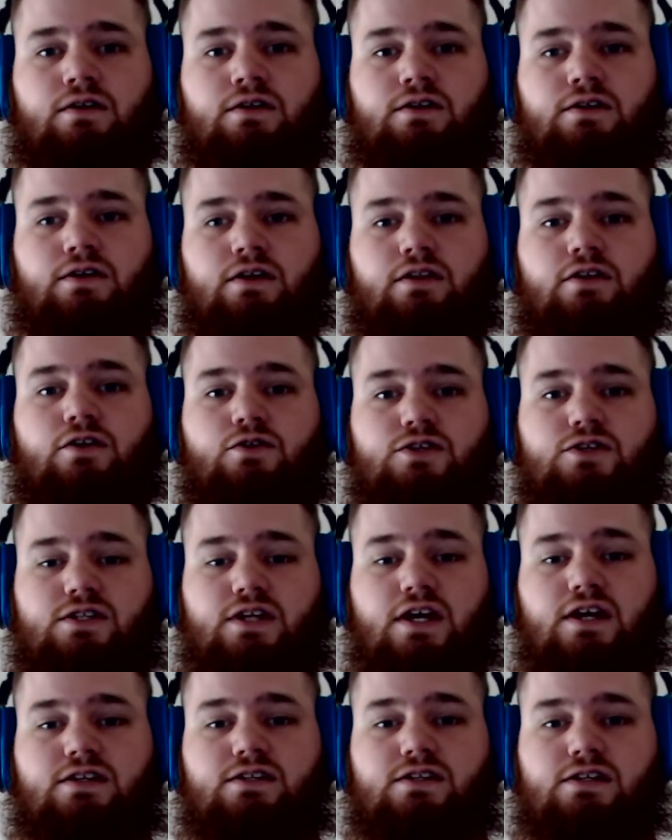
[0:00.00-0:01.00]
in those
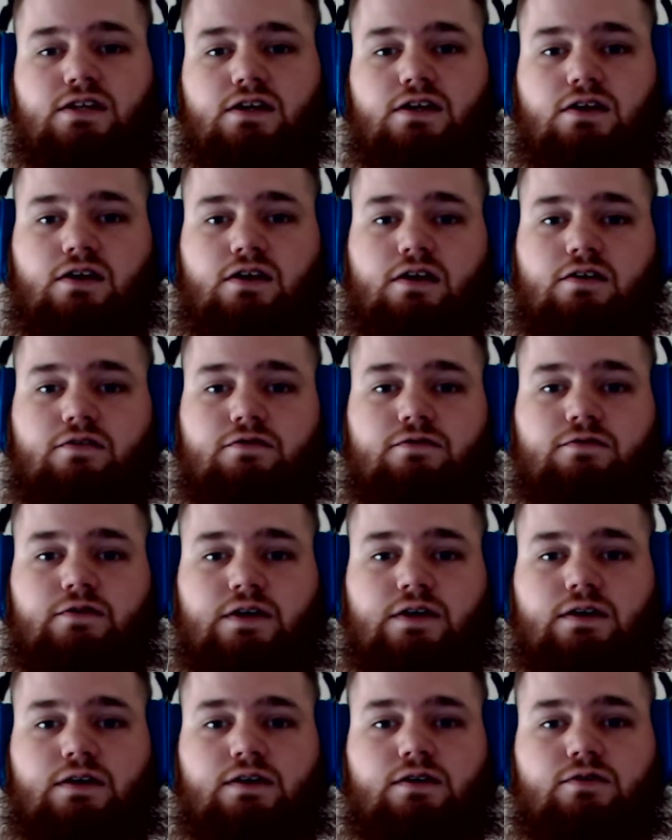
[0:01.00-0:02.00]
states have
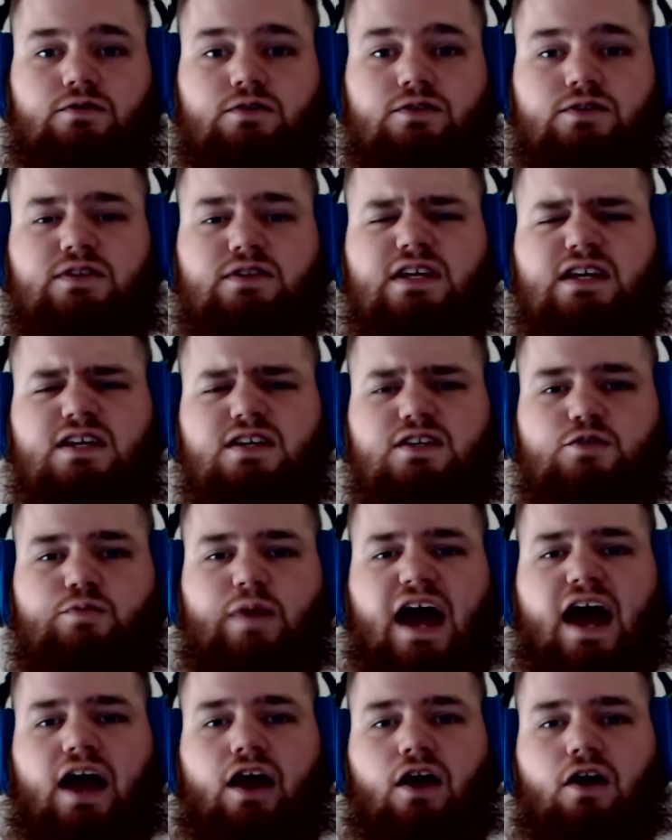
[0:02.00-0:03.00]
eased
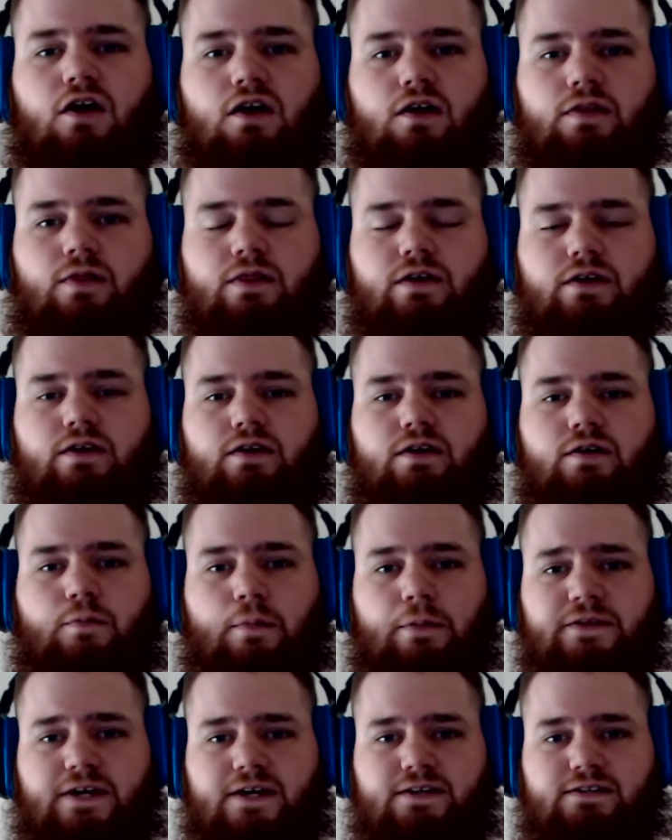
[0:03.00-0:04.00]
back on the
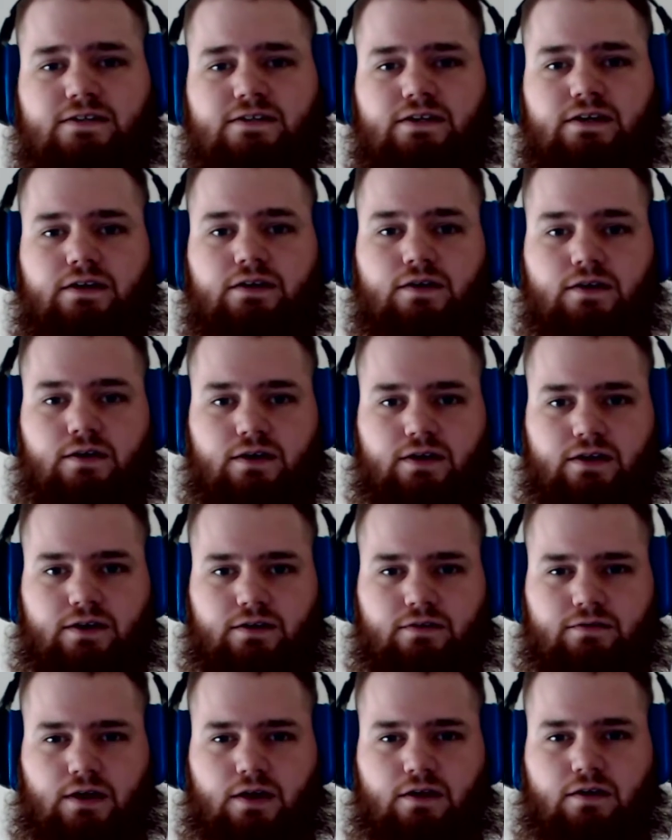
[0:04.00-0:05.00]
testing
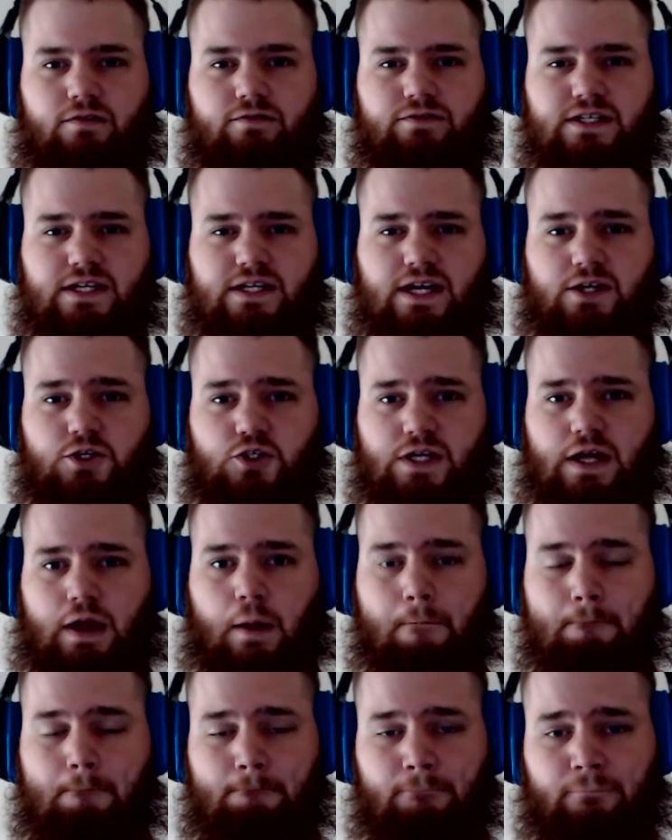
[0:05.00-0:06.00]
of THC,
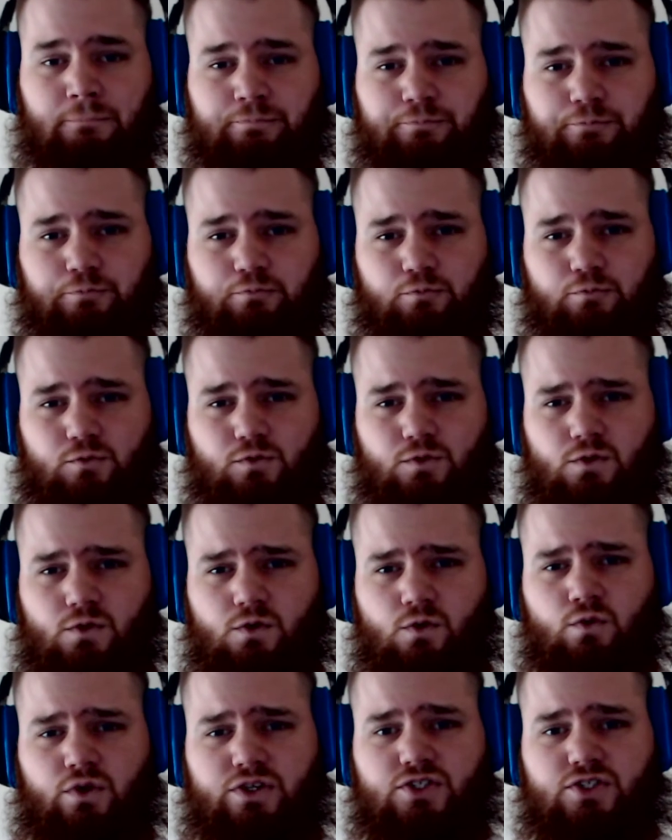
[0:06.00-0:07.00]

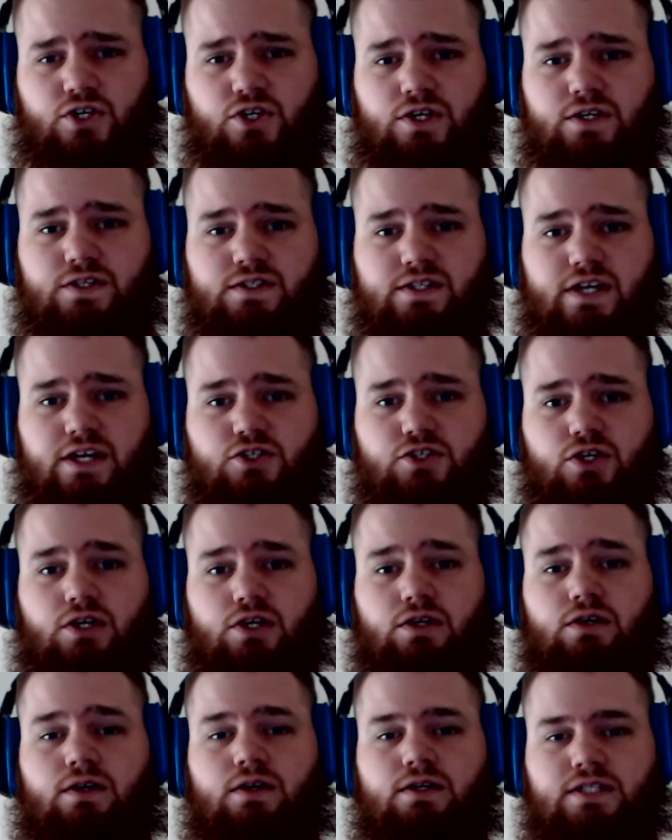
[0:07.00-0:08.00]
which is
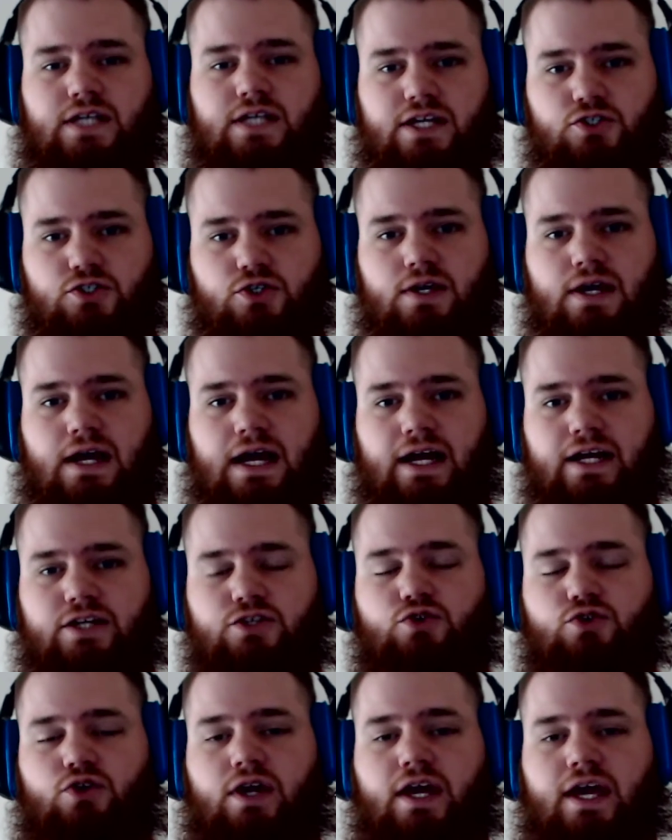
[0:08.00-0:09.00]

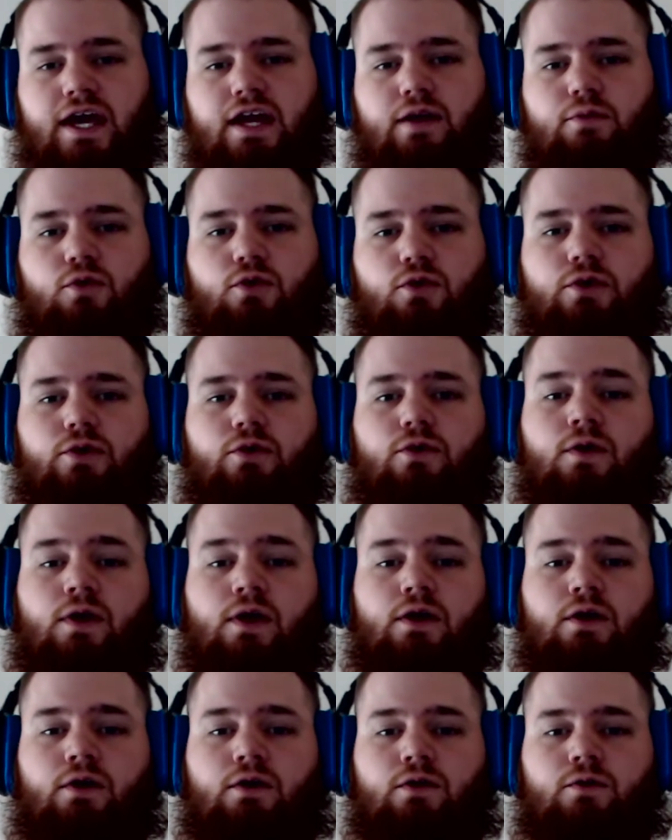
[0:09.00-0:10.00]
tetrahydrocannabinol,
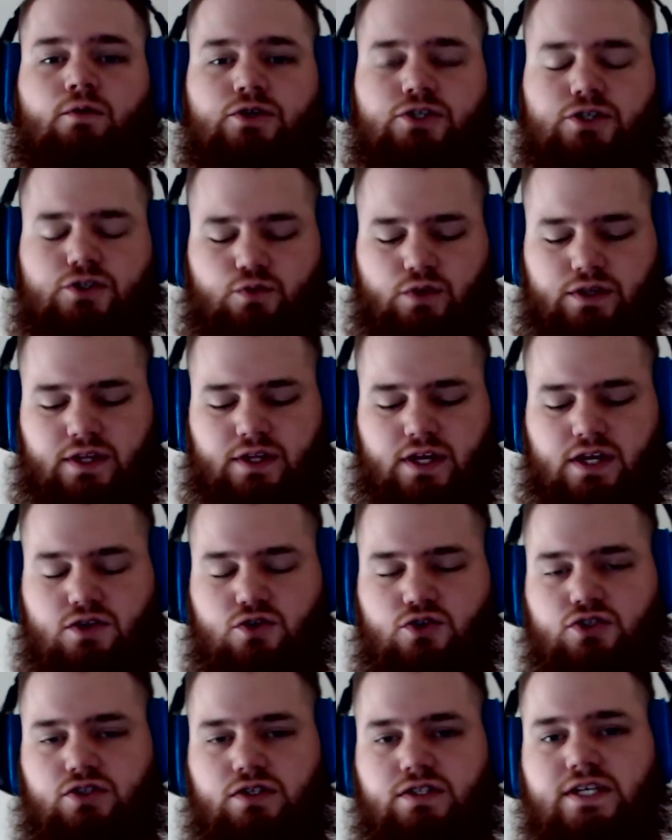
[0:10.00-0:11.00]
which is what they
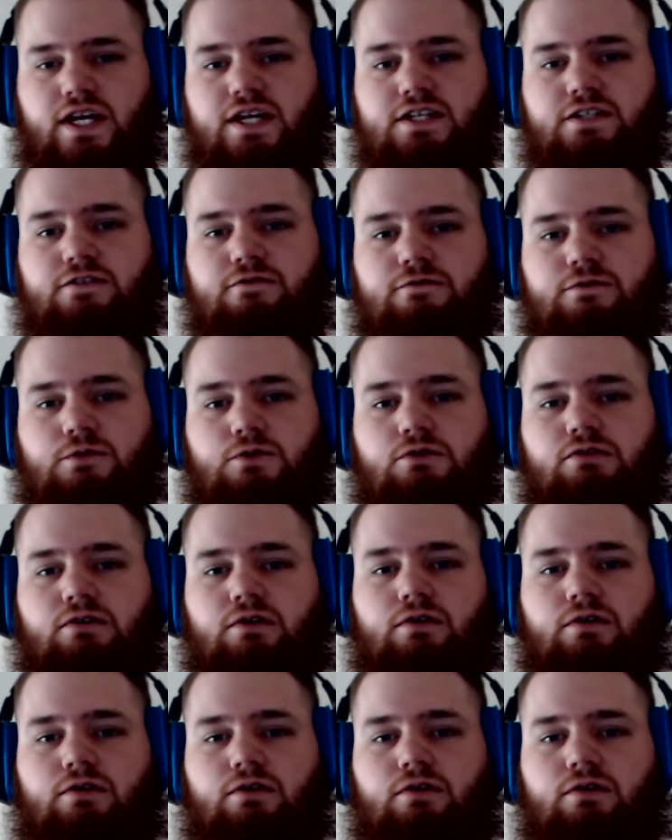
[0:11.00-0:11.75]
usually test for